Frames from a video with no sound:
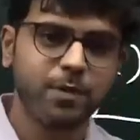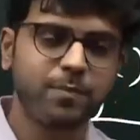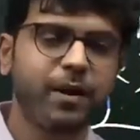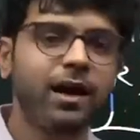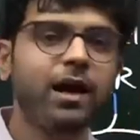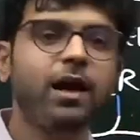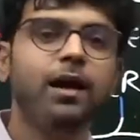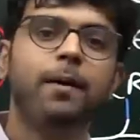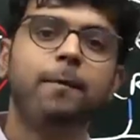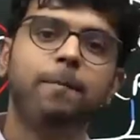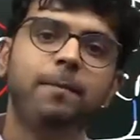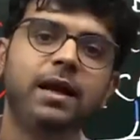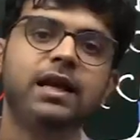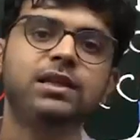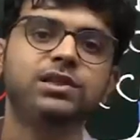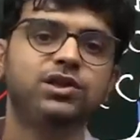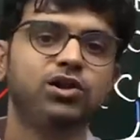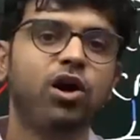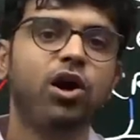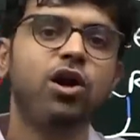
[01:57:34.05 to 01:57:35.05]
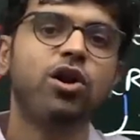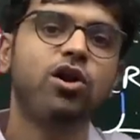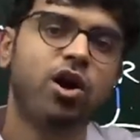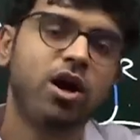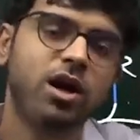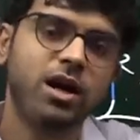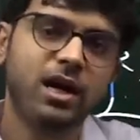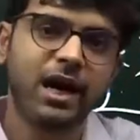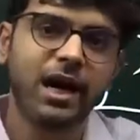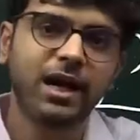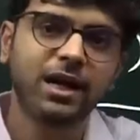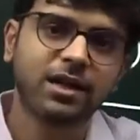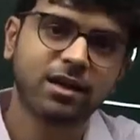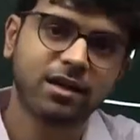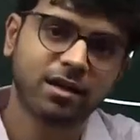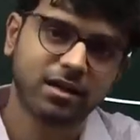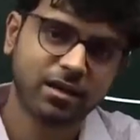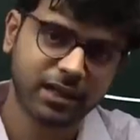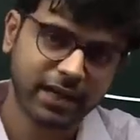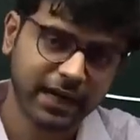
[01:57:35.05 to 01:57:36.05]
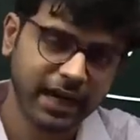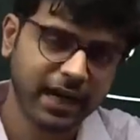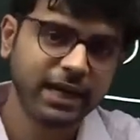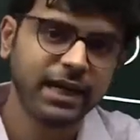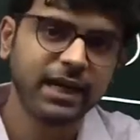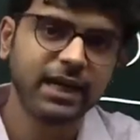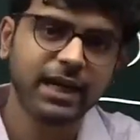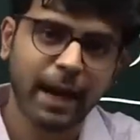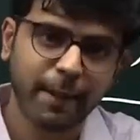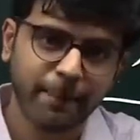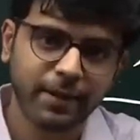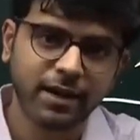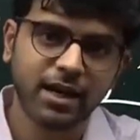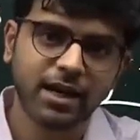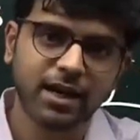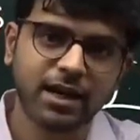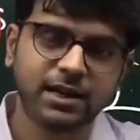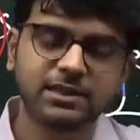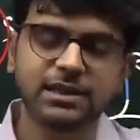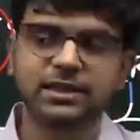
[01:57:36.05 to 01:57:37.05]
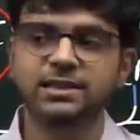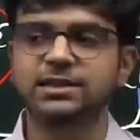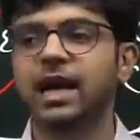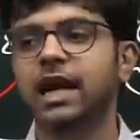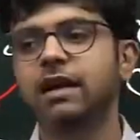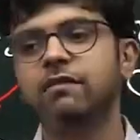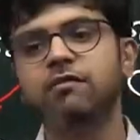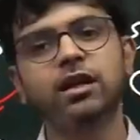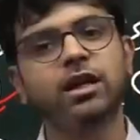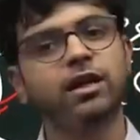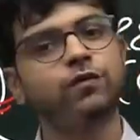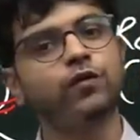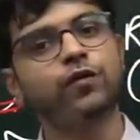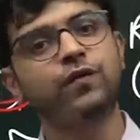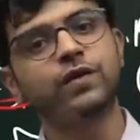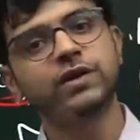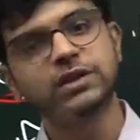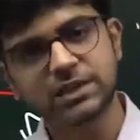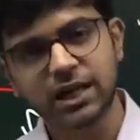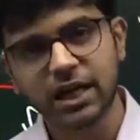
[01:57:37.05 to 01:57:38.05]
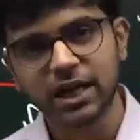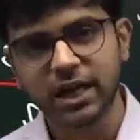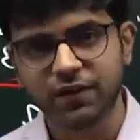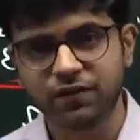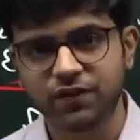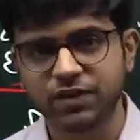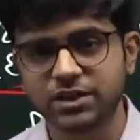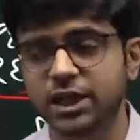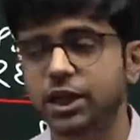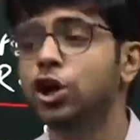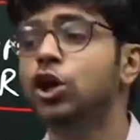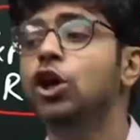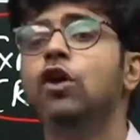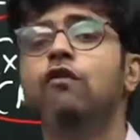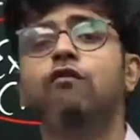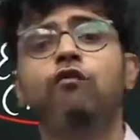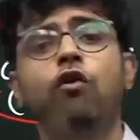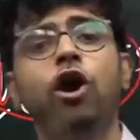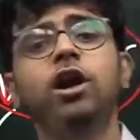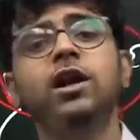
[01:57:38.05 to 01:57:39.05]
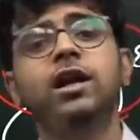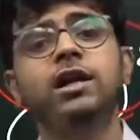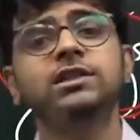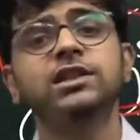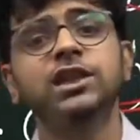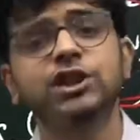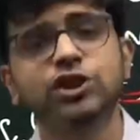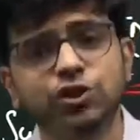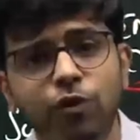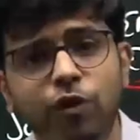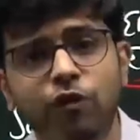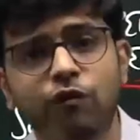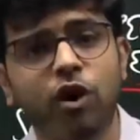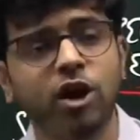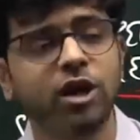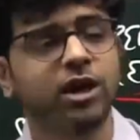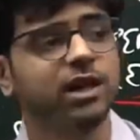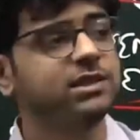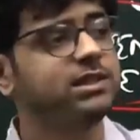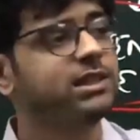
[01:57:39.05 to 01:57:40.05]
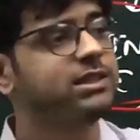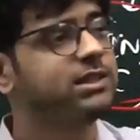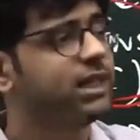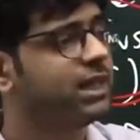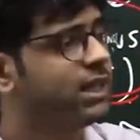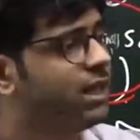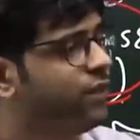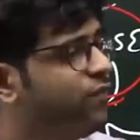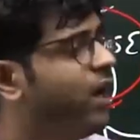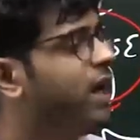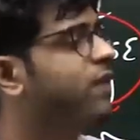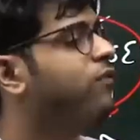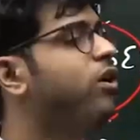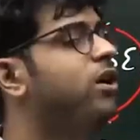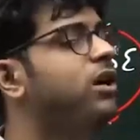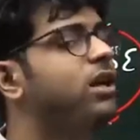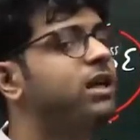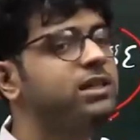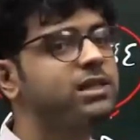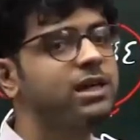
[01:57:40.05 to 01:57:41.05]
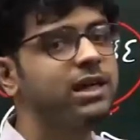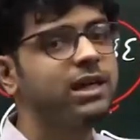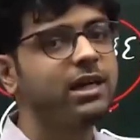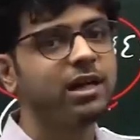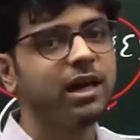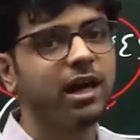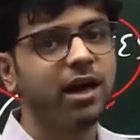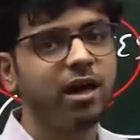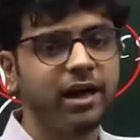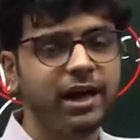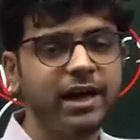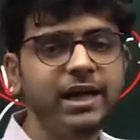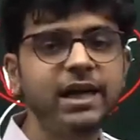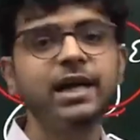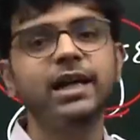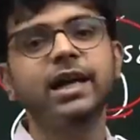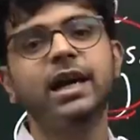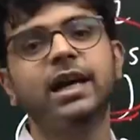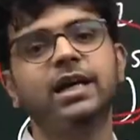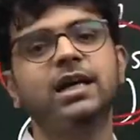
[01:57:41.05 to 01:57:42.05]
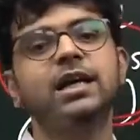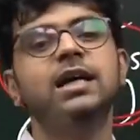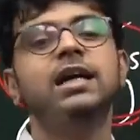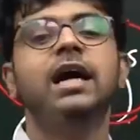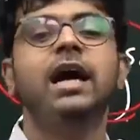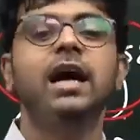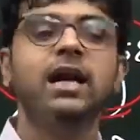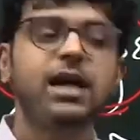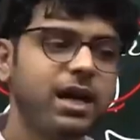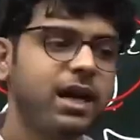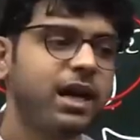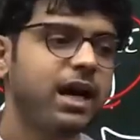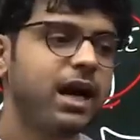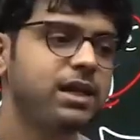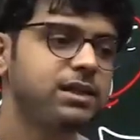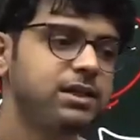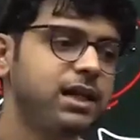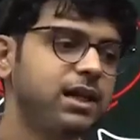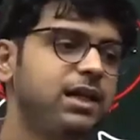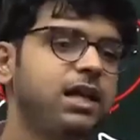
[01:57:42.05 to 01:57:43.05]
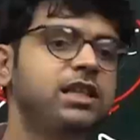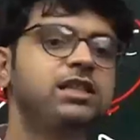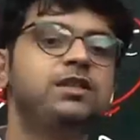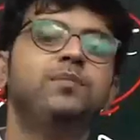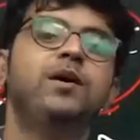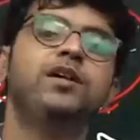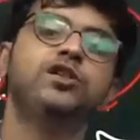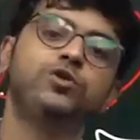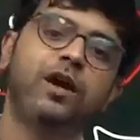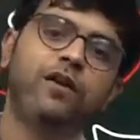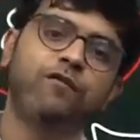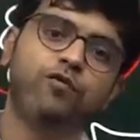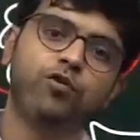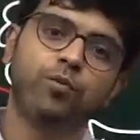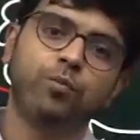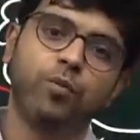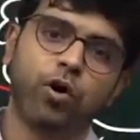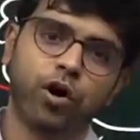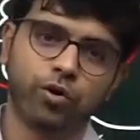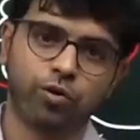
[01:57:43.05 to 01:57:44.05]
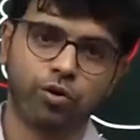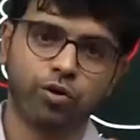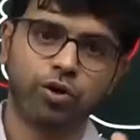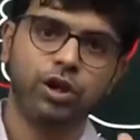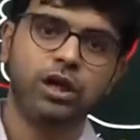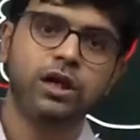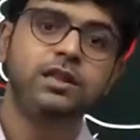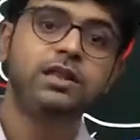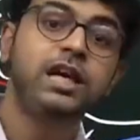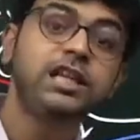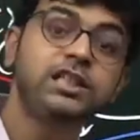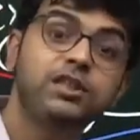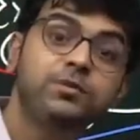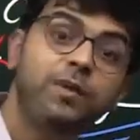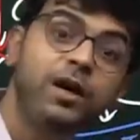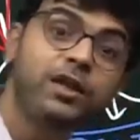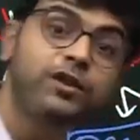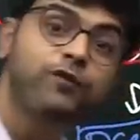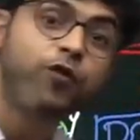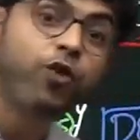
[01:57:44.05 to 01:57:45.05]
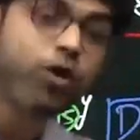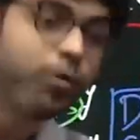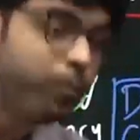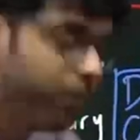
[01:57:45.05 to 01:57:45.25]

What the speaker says: mein plus your non-debt creating capital receipts, that will give you fiscal deficit. What does it show? What does it signify? What does it indicate? It indicates that this much you have to borrow. This much would